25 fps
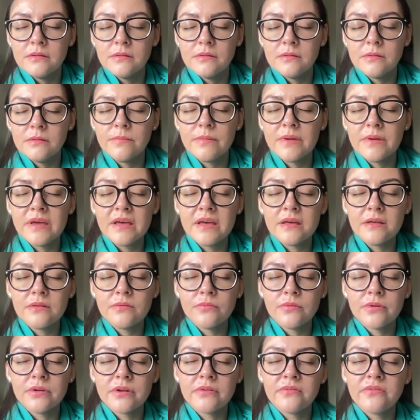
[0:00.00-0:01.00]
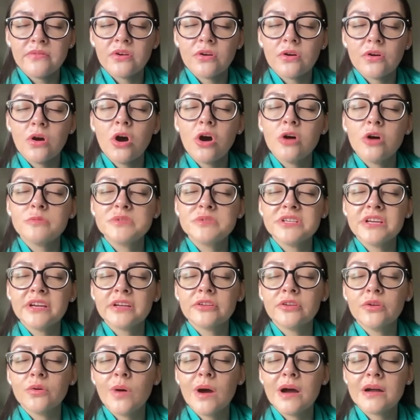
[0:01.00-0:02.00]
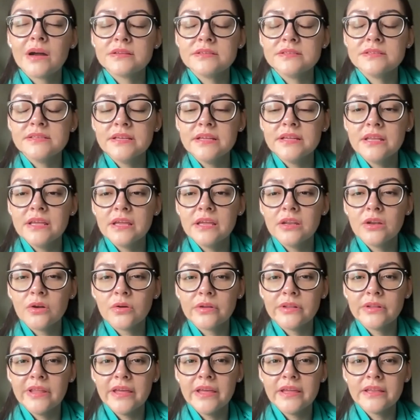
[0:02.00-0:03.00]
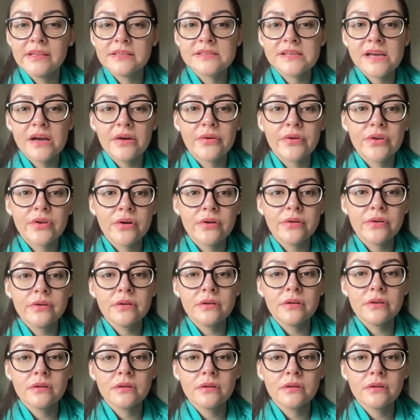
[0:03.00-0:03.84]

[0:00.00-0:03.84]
the bed, whatever object you are sitting or laying down on.